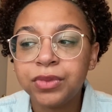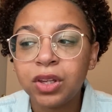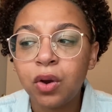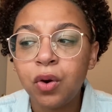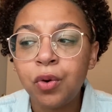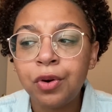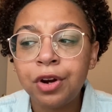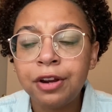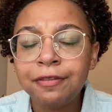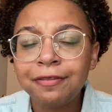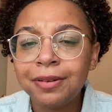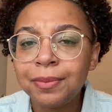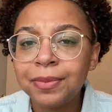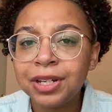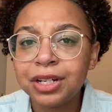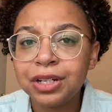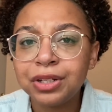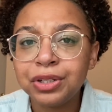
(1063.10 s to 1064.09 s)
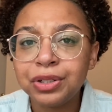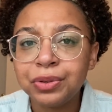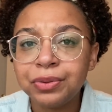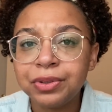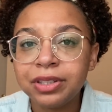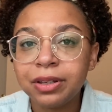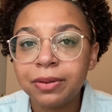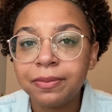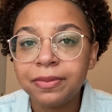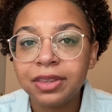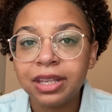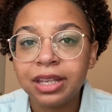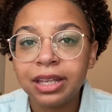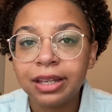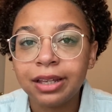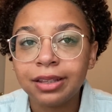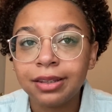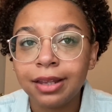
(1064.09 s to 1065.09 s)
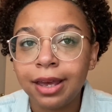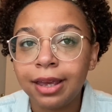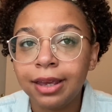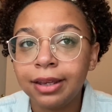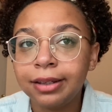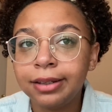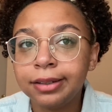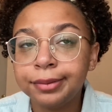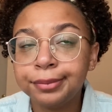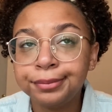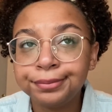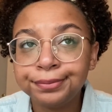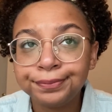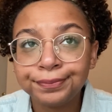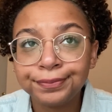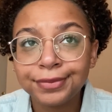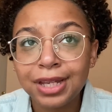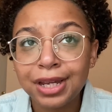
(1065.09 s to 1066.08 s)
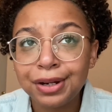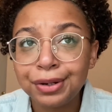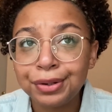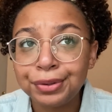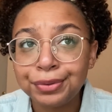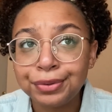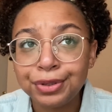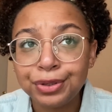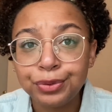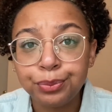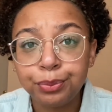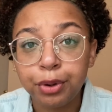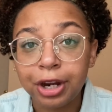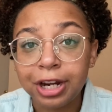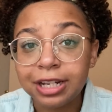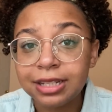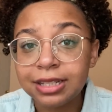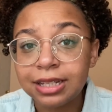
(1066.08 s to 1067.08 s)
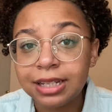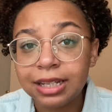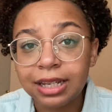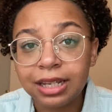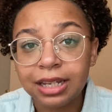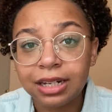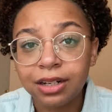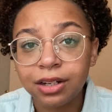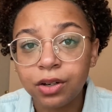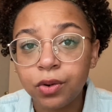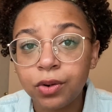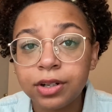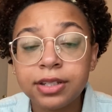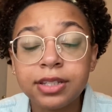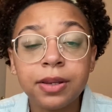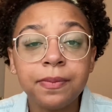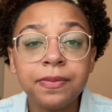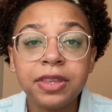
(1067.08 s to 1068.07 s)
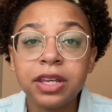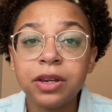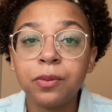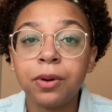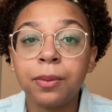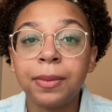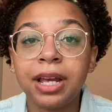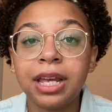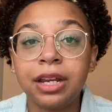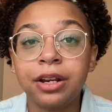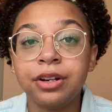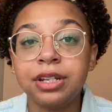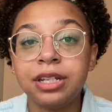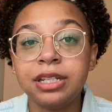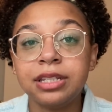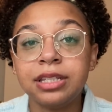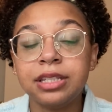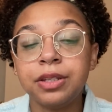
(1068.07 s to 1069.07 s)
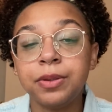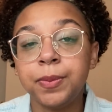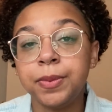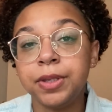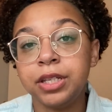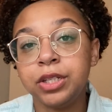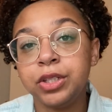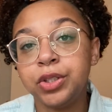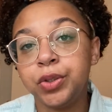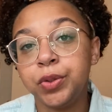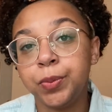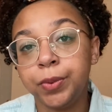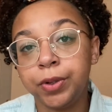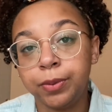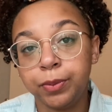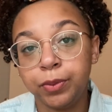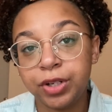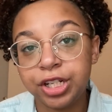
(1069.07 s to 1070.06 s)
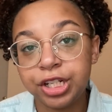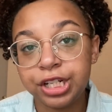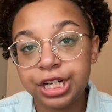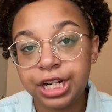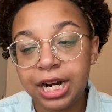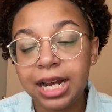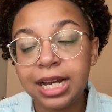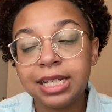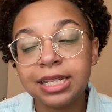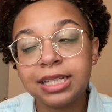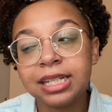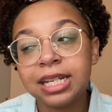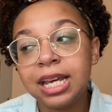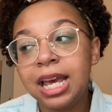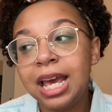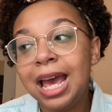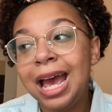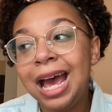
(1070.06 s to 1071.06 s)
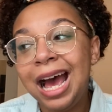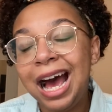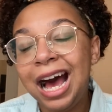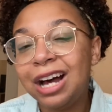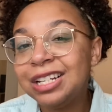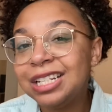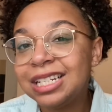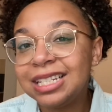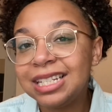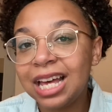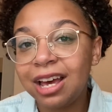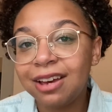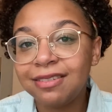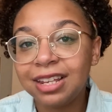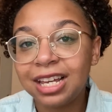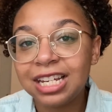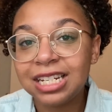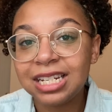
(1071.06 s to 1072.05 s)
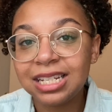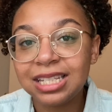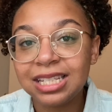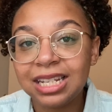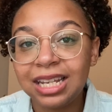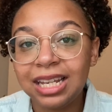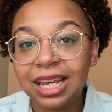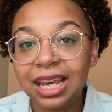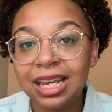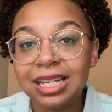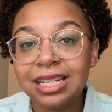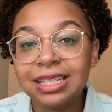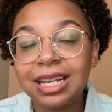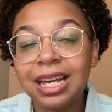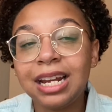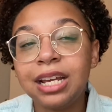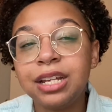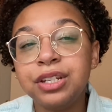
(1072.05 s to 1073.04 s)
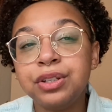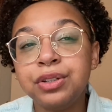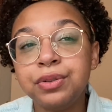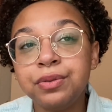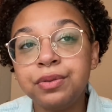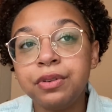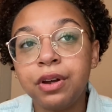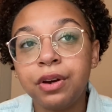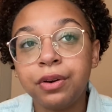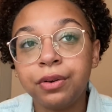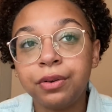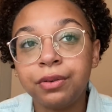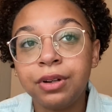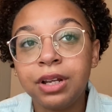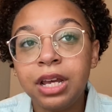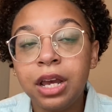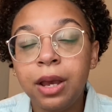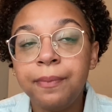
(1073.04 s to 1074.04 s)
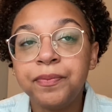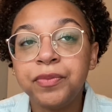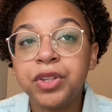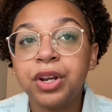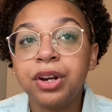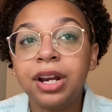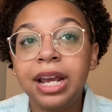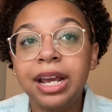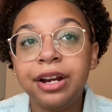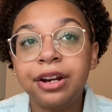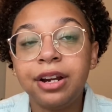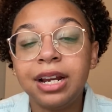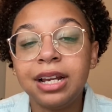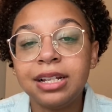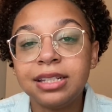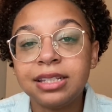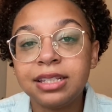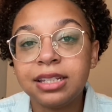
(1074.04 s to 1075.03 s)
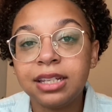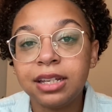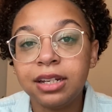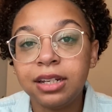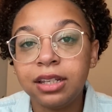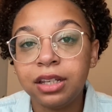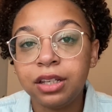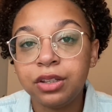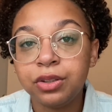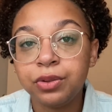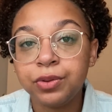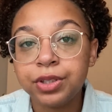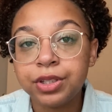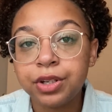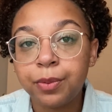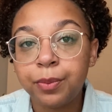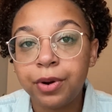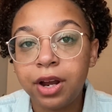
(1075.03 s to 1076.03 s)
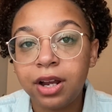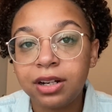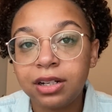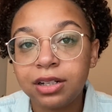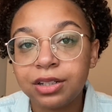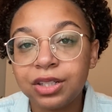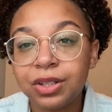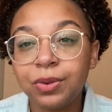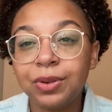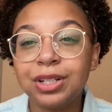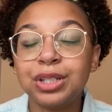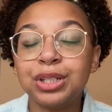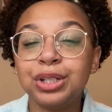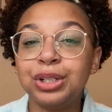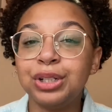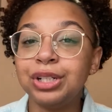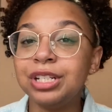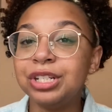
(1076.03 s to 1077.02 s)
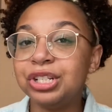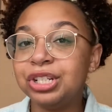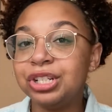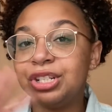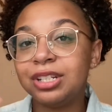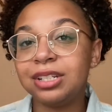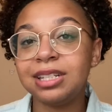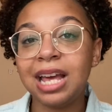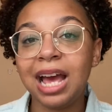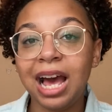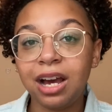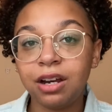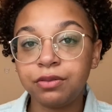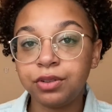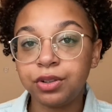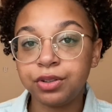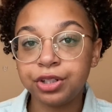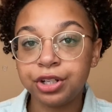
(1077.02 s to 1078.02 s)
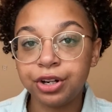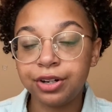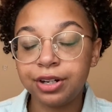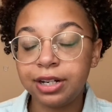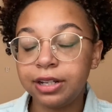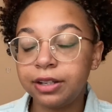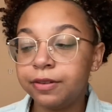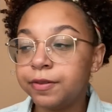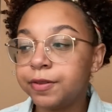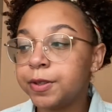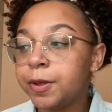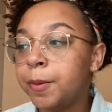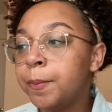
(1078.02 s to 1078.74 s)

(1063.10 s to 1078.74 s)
Or if I'm gonna do something like, I don't know, do braids again or something where my hair needs to be super moisturized, I'll just have that just in case. And I do know your hair and skin get used to products, so it's good to just have alternatives.